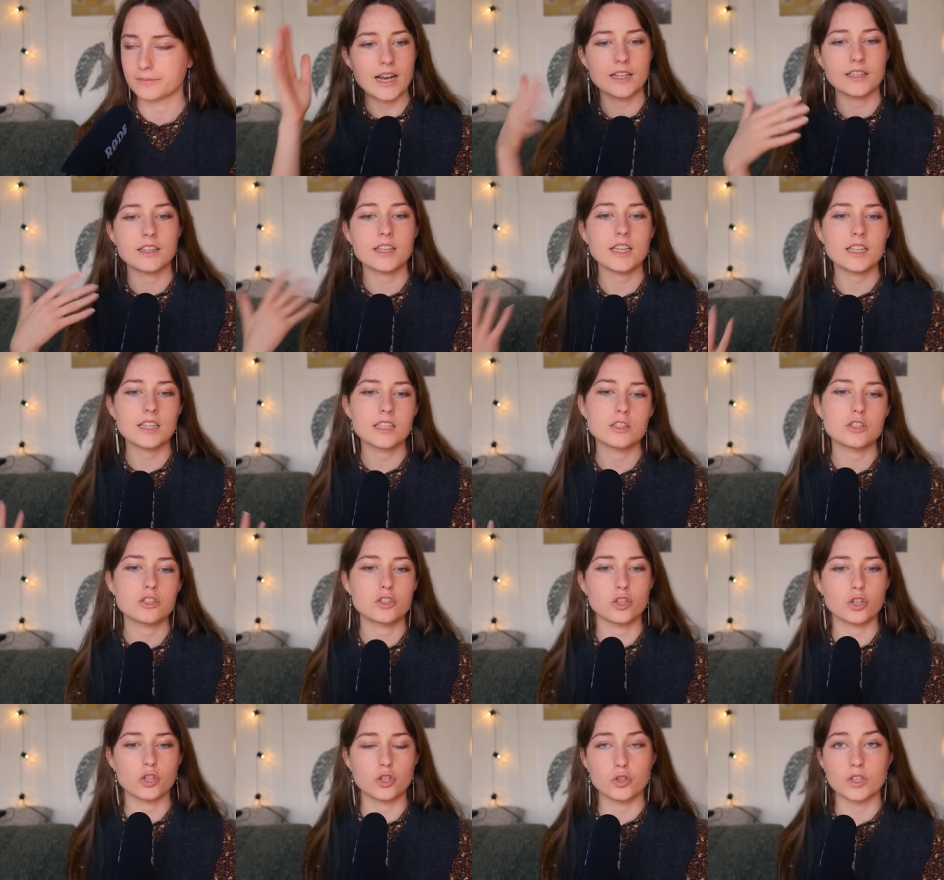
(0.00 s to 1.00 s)
And I think this is
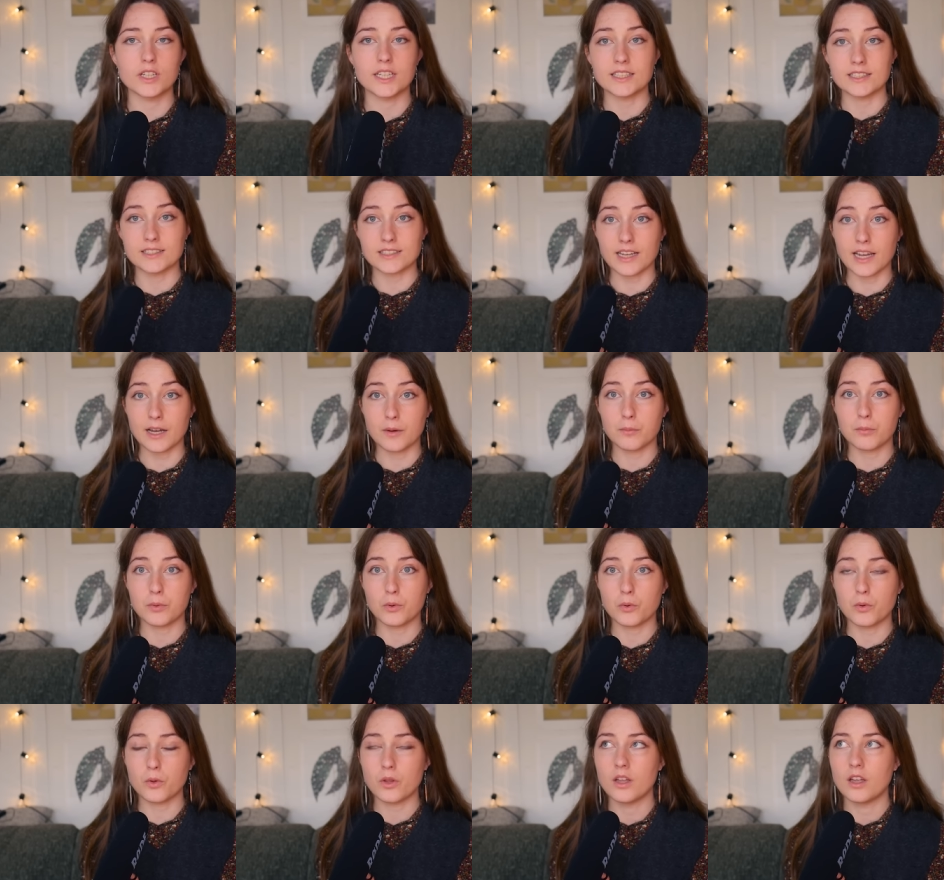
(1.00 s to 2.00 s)
a good
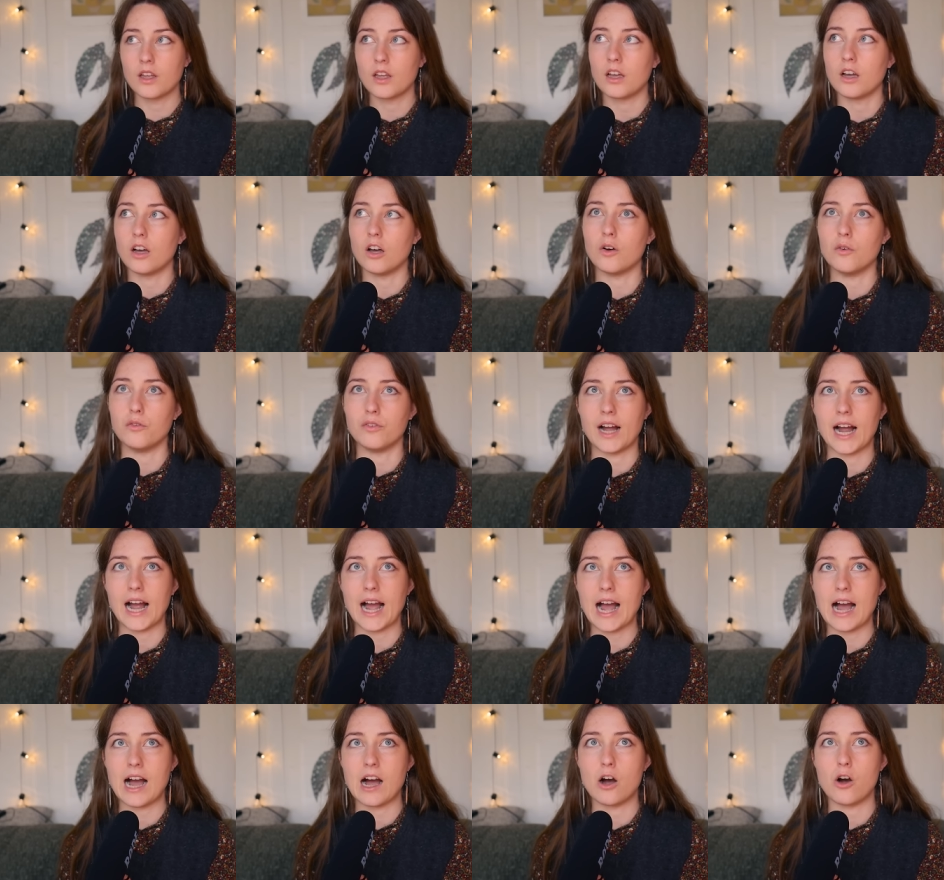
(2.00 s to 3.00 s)
example of
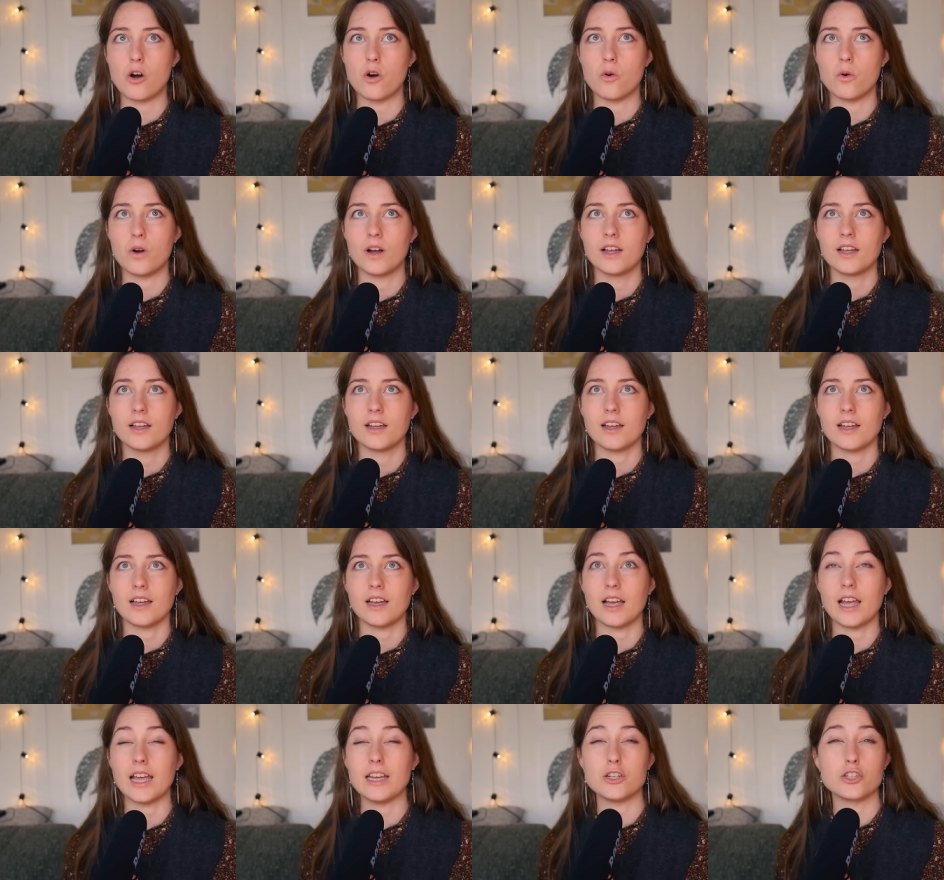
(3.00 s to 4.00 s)
how
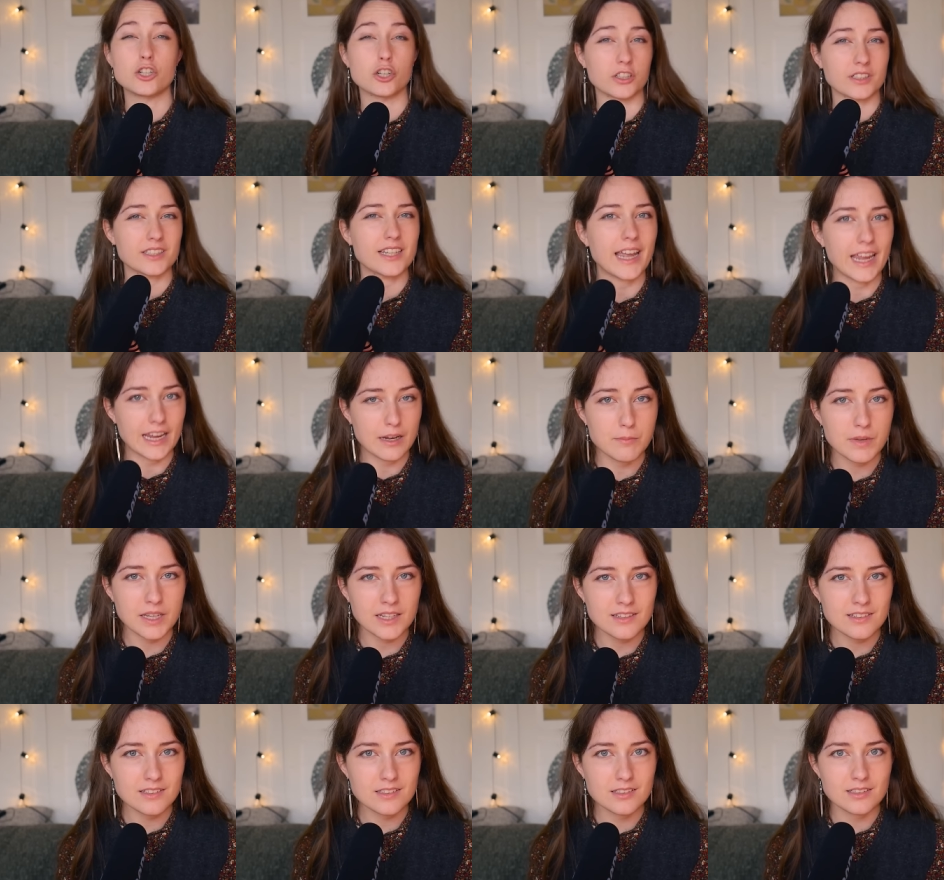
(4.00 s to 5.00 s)

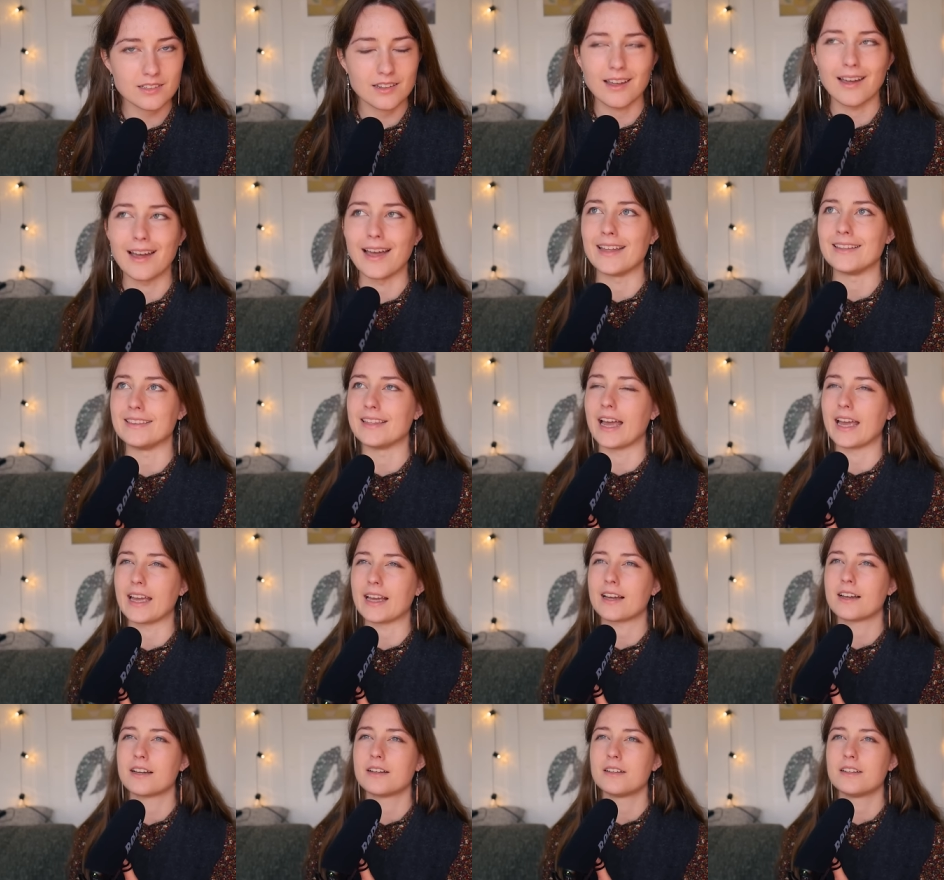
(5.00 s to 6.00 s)
entertainment and
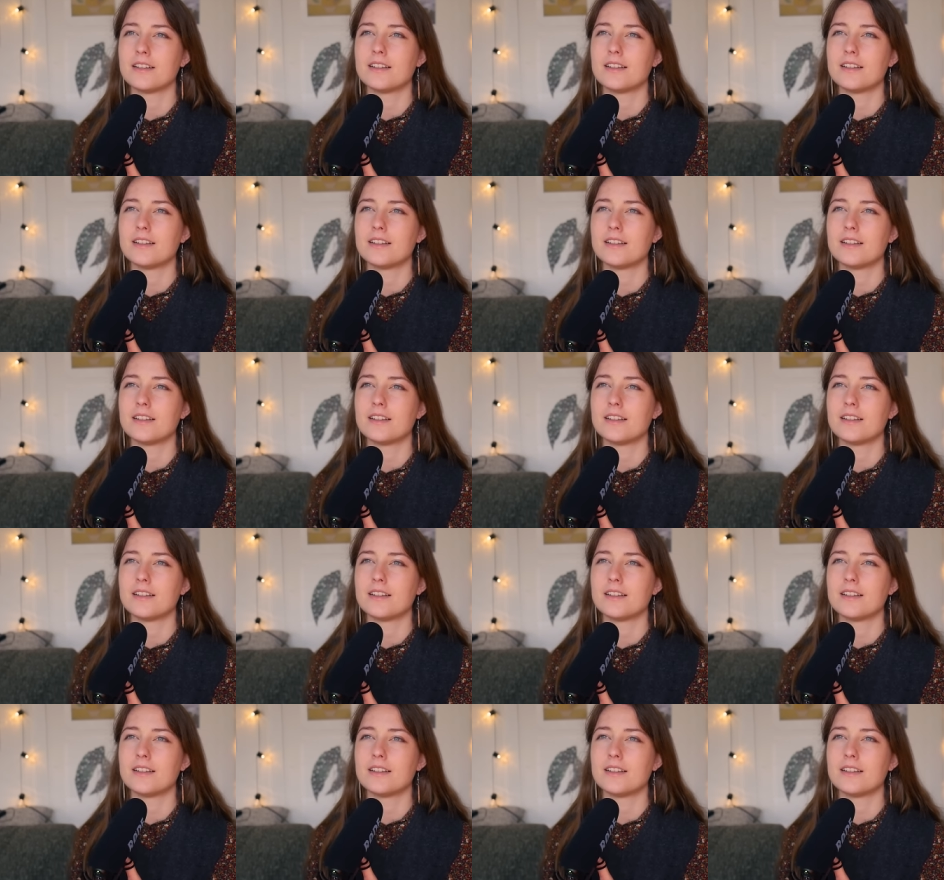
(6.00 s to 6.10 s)
like